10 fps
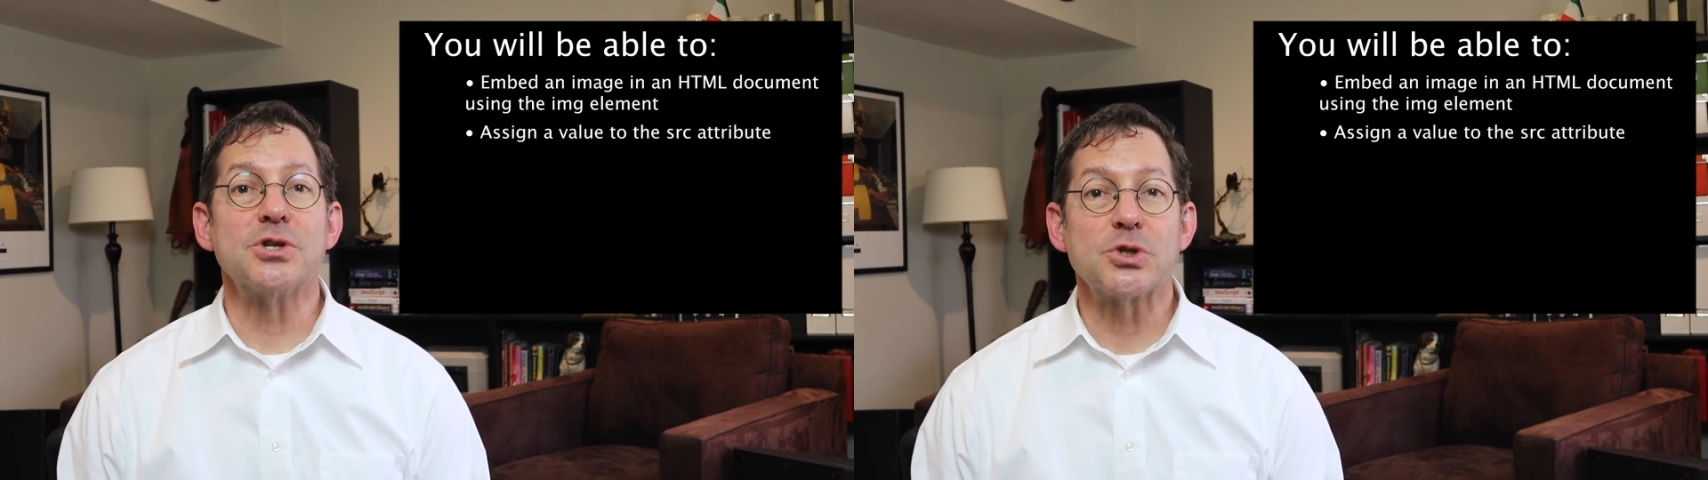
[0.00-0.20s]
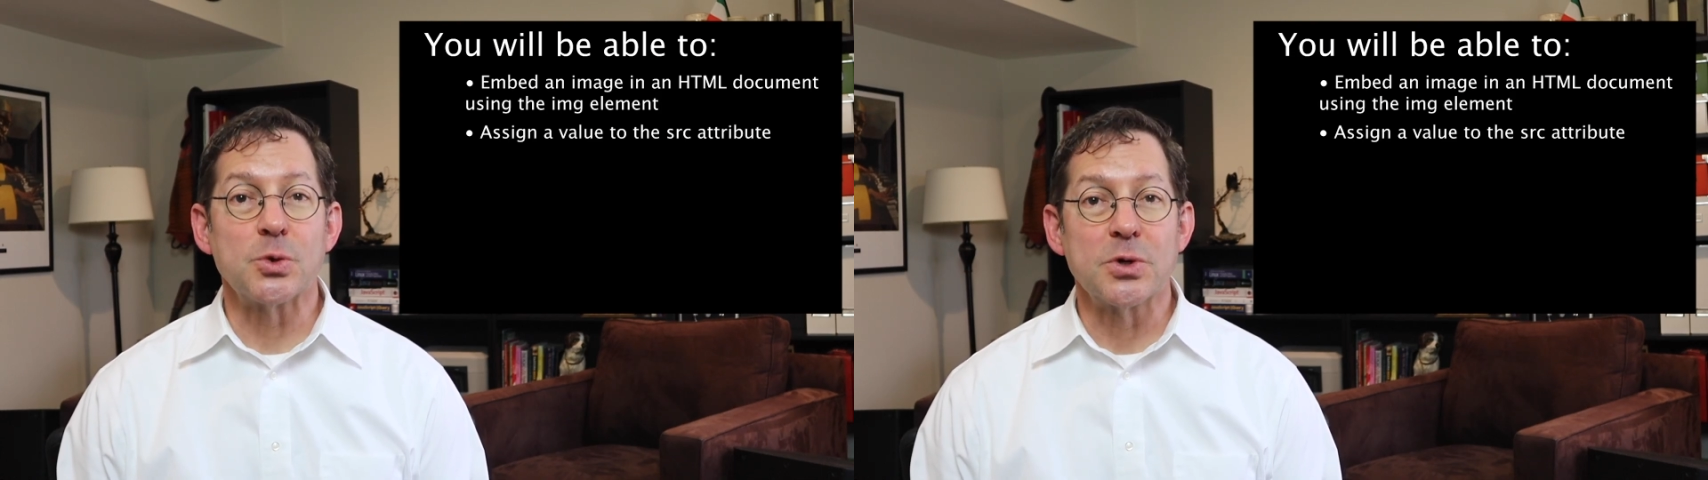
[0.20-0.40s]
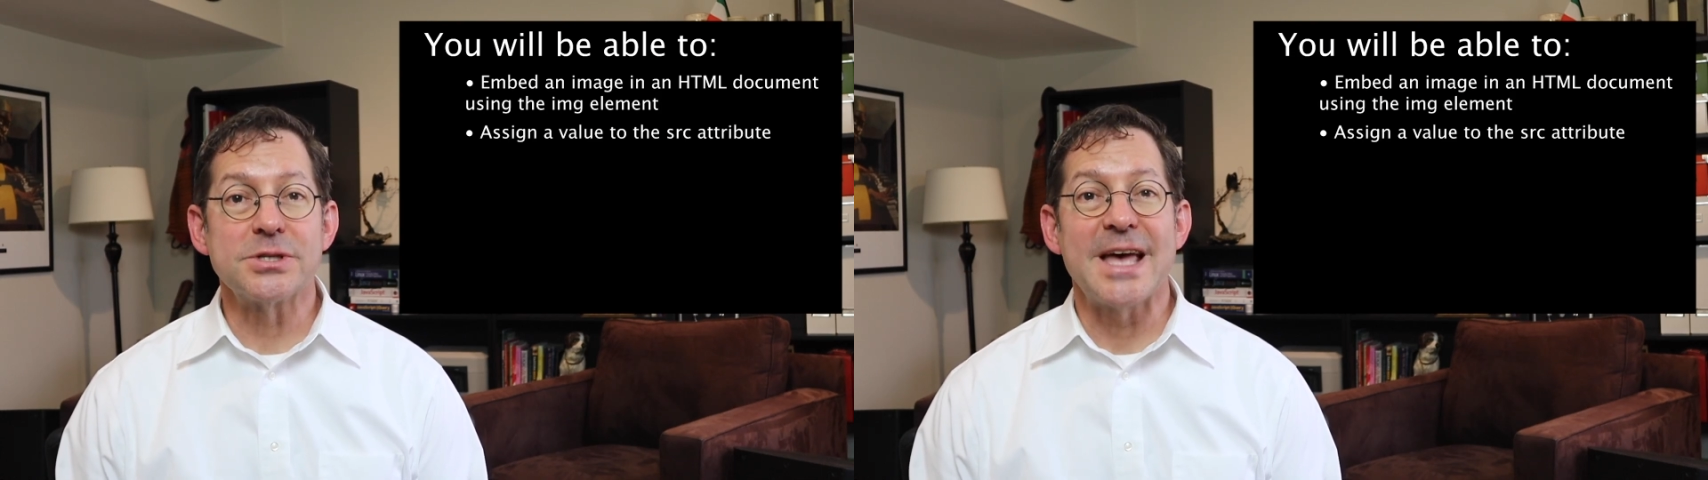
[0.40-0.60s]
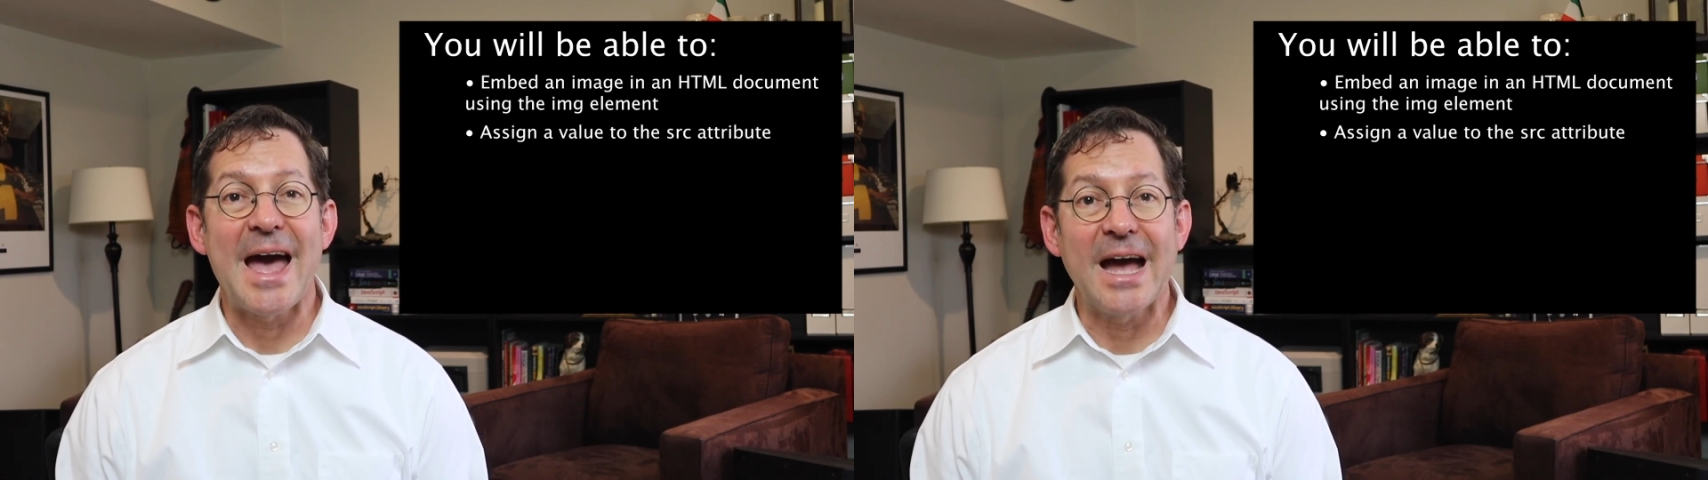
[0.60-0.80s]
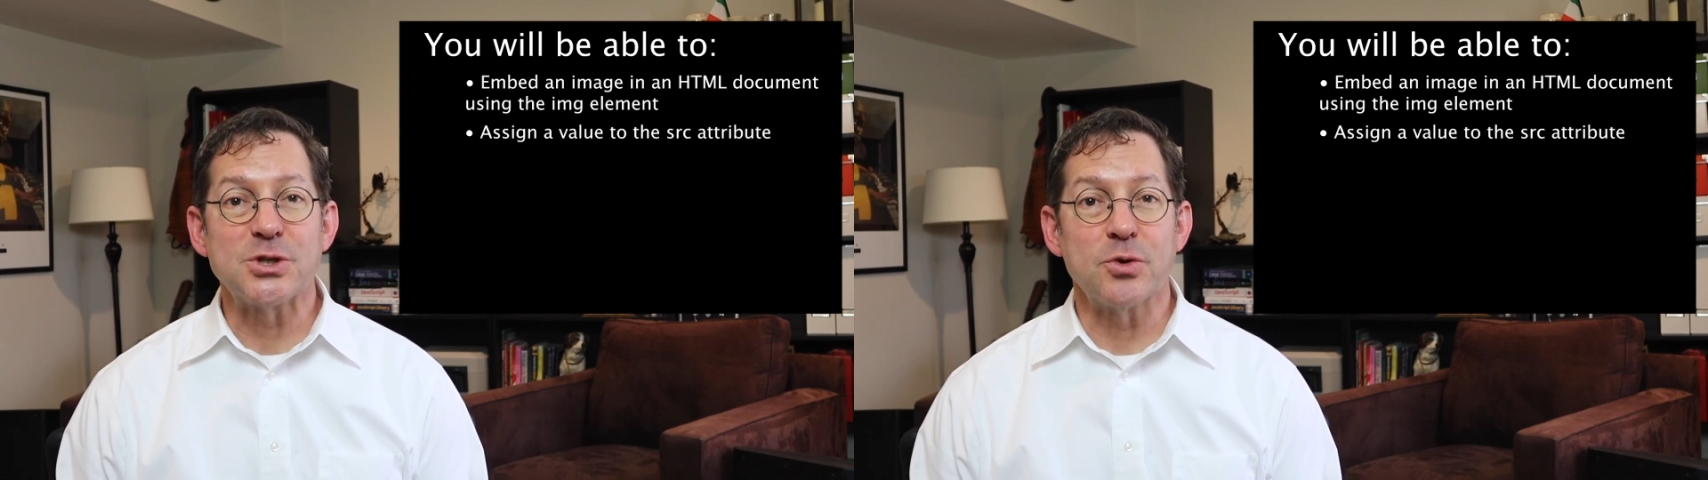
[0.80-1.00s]
source
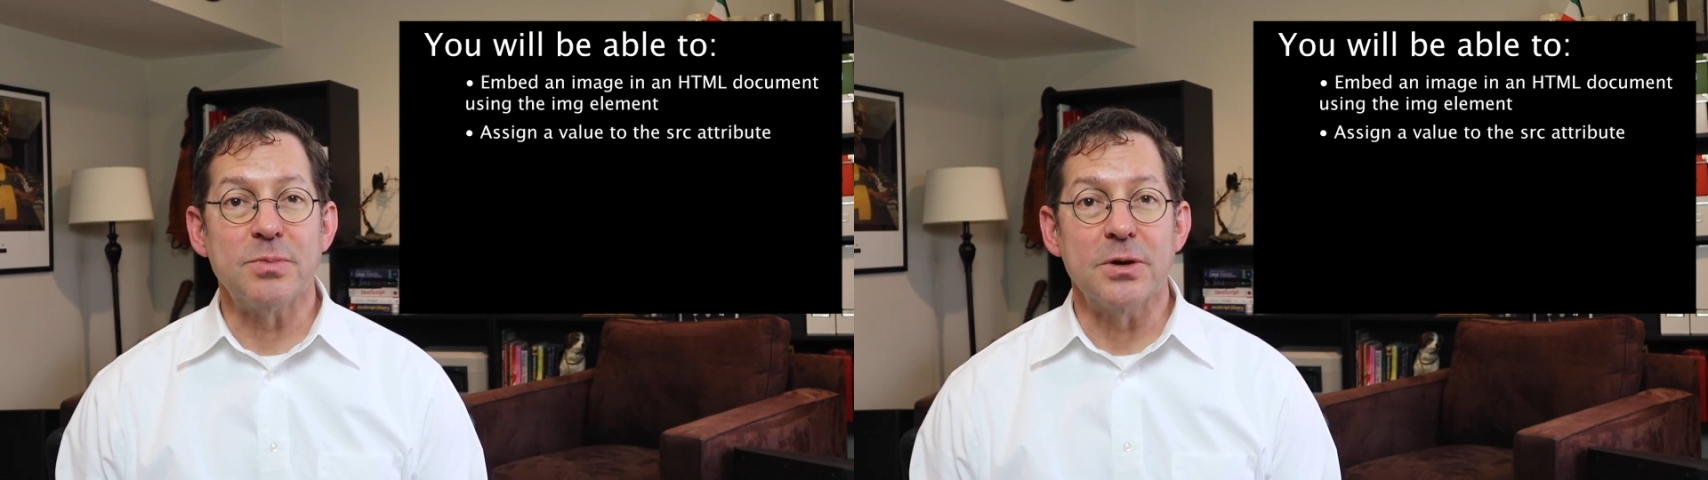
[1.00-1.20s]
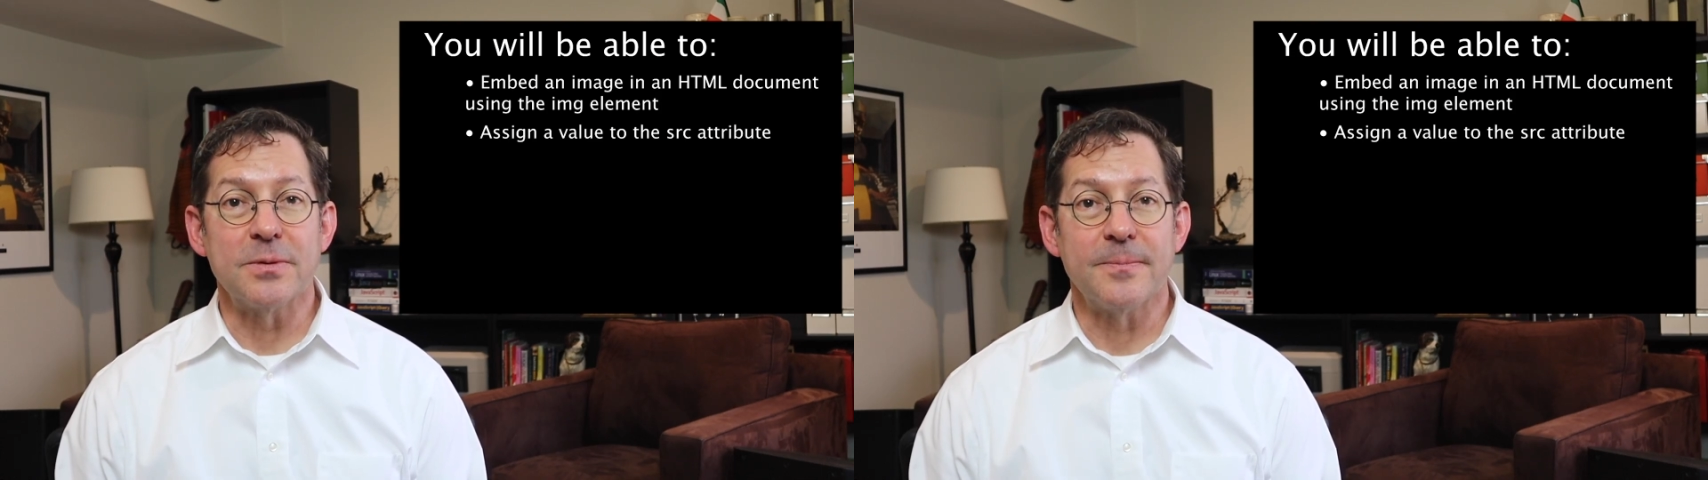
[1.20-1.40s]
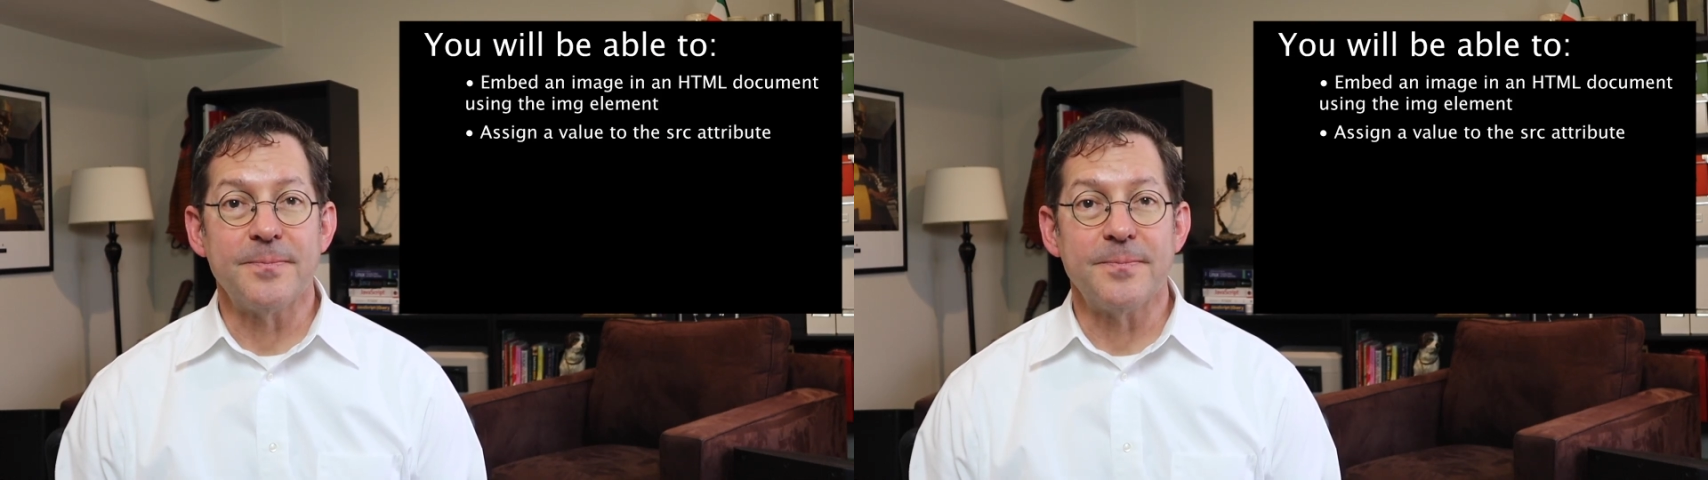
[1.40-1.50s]
attribute,